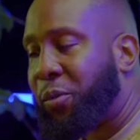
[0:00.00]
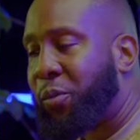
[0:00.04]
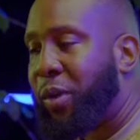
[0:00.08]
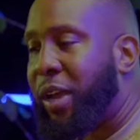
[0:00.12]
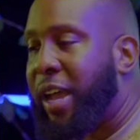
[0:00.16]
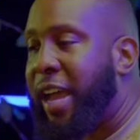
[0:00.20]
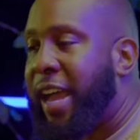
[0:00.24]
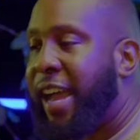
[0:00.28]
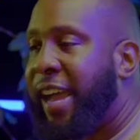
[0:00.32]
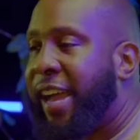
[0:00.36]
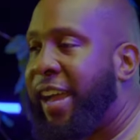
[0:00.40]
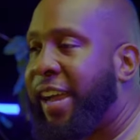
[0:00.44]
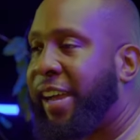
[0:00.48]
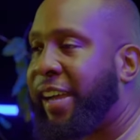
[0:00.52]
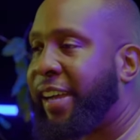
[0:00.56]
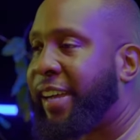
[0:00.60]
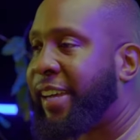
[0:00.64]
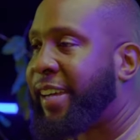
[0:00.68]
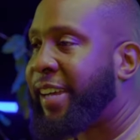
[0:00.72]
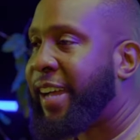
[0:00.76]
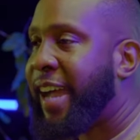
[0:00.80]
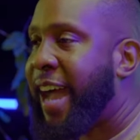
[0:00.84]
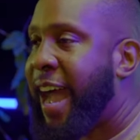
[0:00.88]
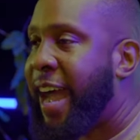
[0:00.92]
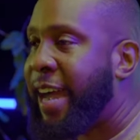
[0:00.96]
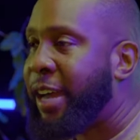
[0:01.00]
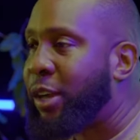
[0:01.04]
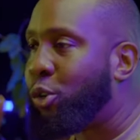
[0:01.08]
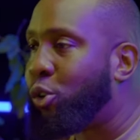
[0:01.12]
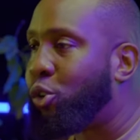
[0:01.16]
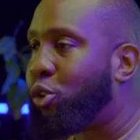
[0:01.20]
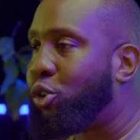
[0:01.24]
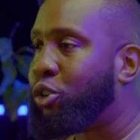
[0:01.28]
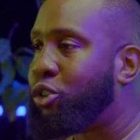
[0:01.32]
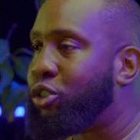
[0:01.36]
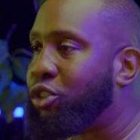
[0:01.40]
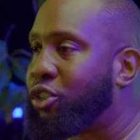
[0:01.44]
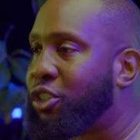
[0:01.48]
uh,
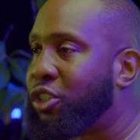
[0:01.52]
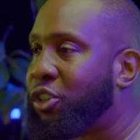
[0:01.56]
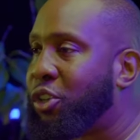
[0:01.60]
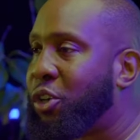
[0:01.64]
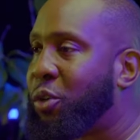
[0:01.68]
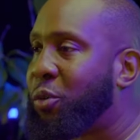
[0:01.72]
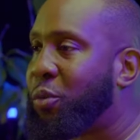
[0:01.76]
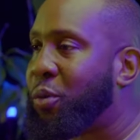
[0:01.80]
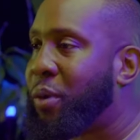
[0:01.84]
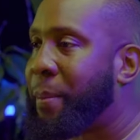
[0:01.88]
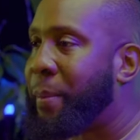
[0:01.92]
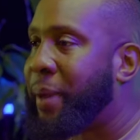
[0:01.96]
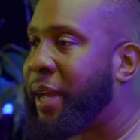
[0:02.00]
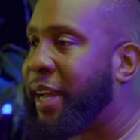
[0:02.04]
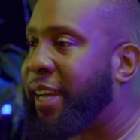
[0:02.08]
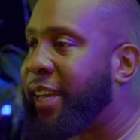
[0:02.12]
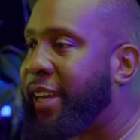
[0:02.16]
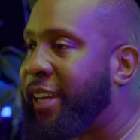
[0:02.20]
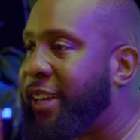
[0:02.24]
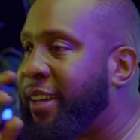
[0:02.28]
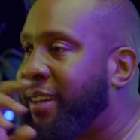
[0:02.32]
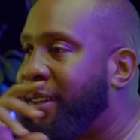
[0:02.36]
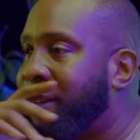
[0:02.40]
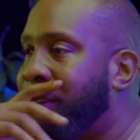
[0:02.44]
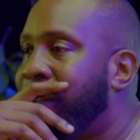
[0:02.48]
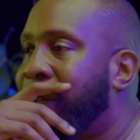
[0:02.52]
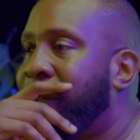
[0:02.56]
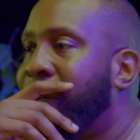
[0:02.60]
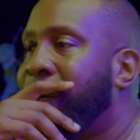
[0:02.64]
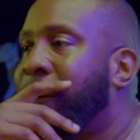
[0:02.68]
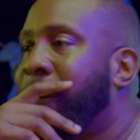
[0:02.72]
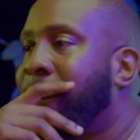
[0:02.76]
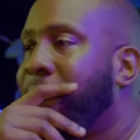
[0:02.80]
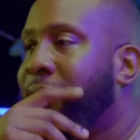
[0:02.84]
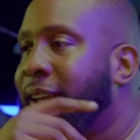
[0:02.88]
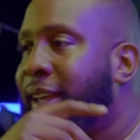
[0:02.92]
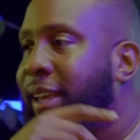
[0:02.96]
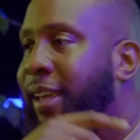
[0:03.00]
angles. You know, women. Uh.
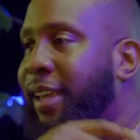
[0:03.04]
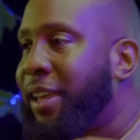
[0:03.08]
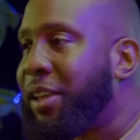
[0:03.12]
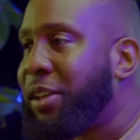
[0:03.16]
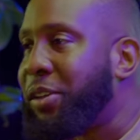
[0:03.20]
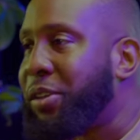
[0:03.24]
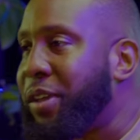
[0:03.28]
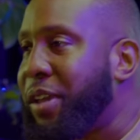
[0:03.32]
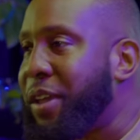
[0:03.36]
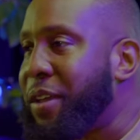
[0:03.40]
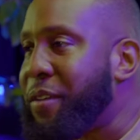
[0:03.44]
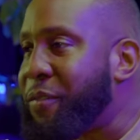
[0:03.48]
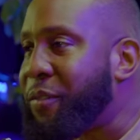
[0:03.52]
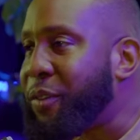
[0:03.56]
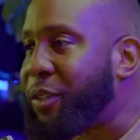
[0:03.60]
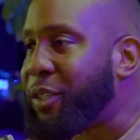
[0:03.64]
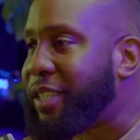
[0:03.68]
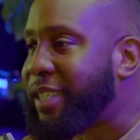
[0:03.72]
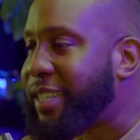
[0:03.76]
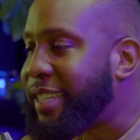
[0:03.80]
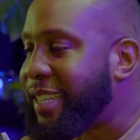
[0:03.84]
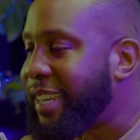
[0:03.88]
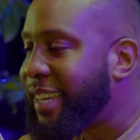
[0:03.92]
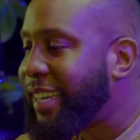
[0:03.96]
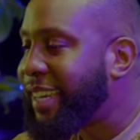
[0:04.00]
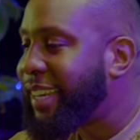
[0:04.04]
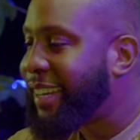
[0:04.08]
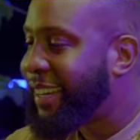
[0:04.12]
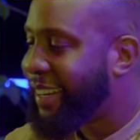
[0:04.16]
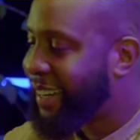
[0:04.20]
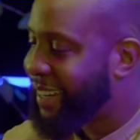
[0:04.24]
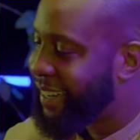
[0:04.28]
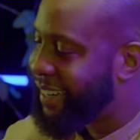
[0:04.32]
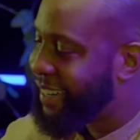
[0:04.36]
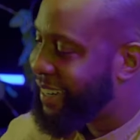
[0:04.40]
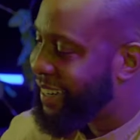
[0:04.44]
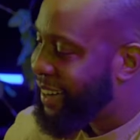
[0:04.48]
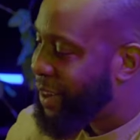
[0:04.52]
if you see,
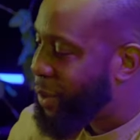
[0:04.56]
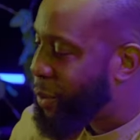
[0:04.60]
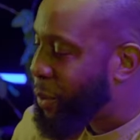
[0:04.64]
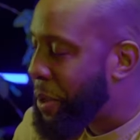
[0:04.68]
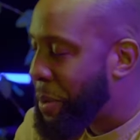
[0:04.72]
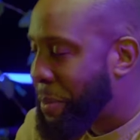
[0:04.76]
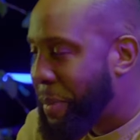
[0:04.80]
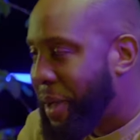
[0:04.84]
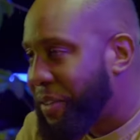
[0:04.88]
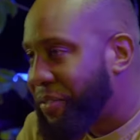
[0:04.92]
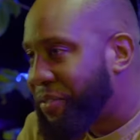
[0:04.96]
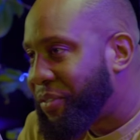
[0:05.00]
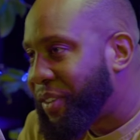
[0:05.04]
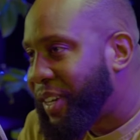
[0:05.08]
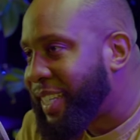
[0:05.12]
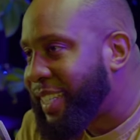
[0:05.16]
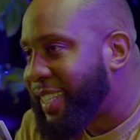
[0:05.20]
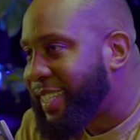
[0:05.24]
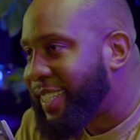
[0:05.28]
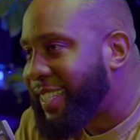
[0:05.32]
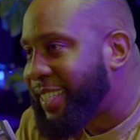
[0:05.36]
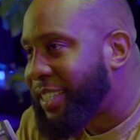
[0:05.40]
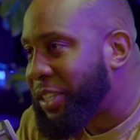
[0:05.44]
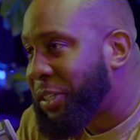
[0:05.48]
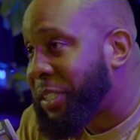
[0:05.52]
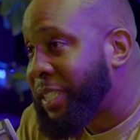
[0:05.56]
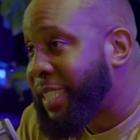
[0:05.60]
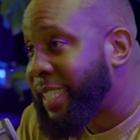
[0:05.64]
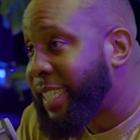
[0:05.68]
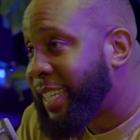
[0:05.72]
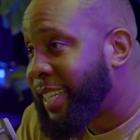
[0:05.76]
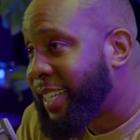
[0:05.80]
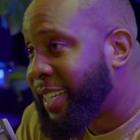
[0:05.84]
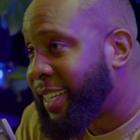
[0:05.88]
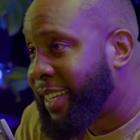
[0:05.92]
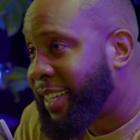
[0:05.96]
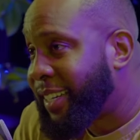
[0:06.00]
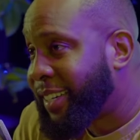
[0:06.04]
one of my friends is on
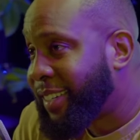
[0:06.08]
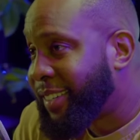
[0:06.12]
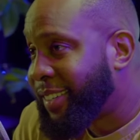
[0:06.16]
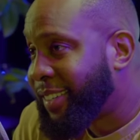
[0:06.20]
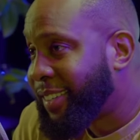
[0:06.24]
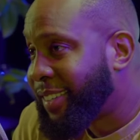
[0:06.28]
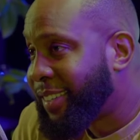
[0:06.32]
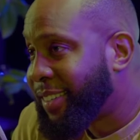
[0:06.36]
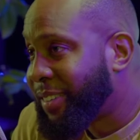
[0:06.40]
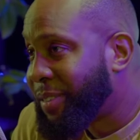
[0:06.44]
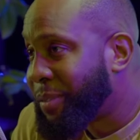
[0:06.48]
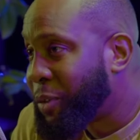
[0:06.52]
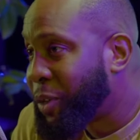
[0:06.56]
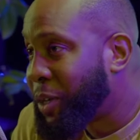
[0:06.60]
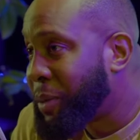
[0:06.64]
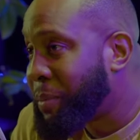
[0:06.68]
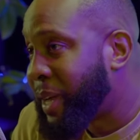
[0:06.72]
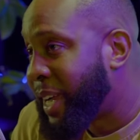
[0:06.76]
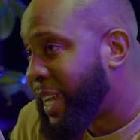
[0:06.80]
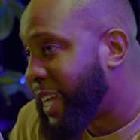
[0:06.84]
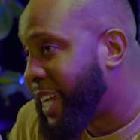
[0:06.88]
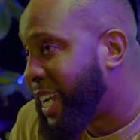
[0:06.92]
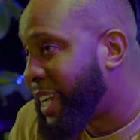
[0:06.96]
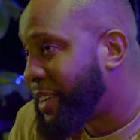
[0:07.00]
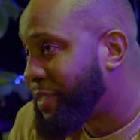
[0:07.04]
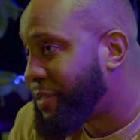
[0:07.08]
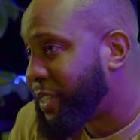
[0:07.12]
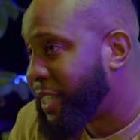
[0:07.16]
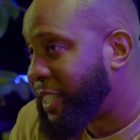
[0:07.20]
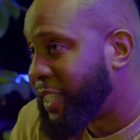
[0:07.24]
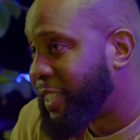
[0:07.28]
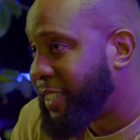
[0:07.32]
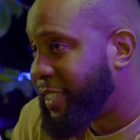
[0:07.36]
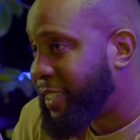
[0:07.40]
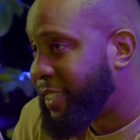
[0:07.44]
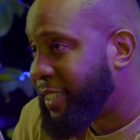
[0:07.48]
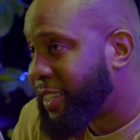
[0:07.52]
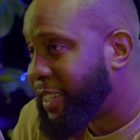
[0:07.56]
Tinder. One of my guy
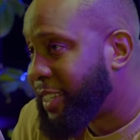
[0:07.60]
friends